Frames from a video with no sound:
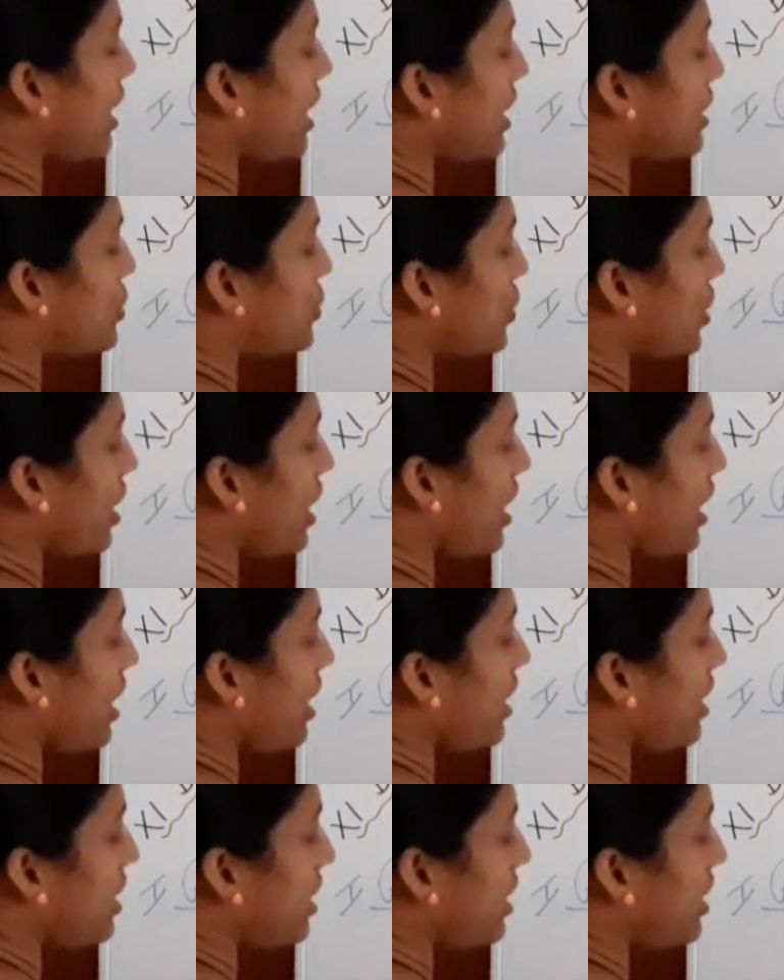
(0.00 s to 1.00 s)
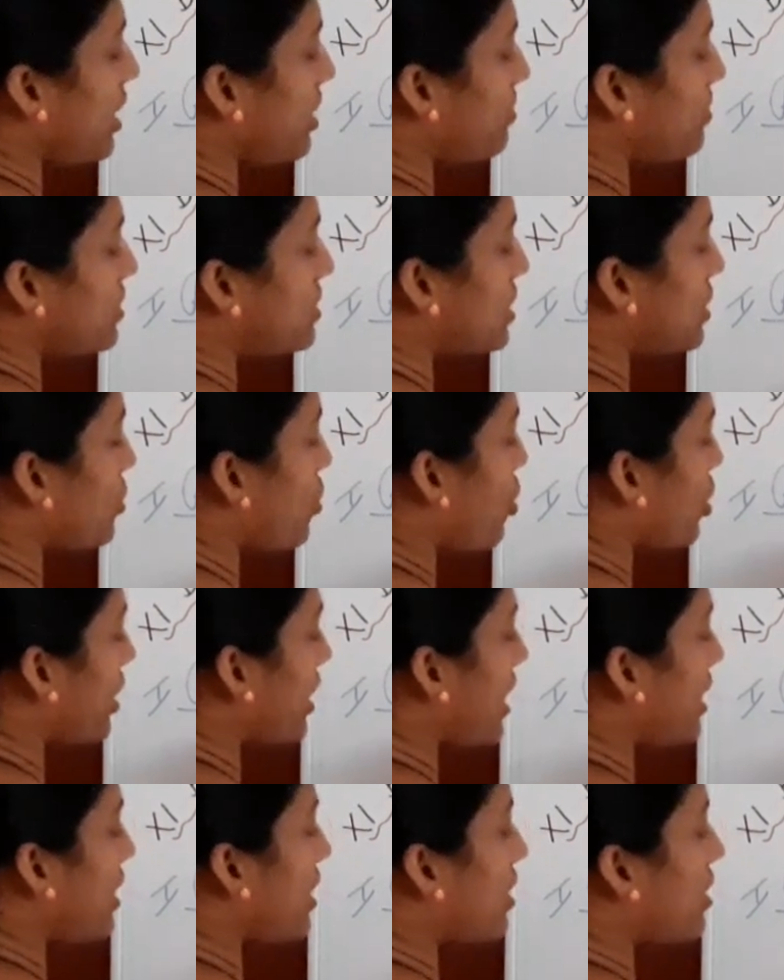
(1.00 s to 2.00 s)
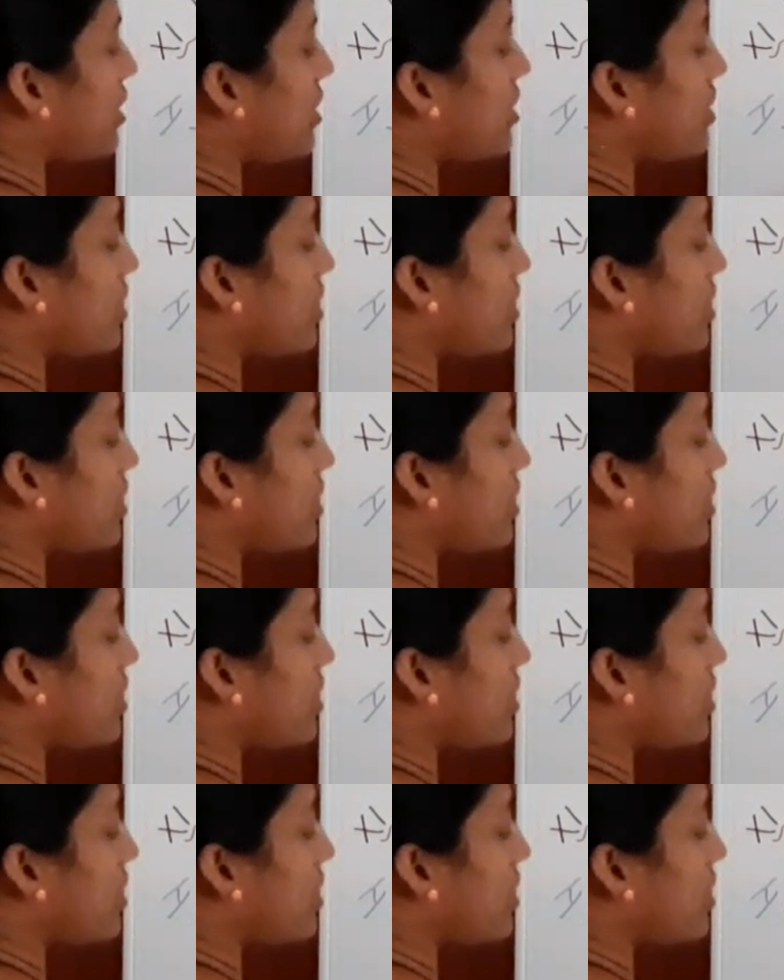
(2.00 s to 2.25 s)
H-A-E-M, it's an organic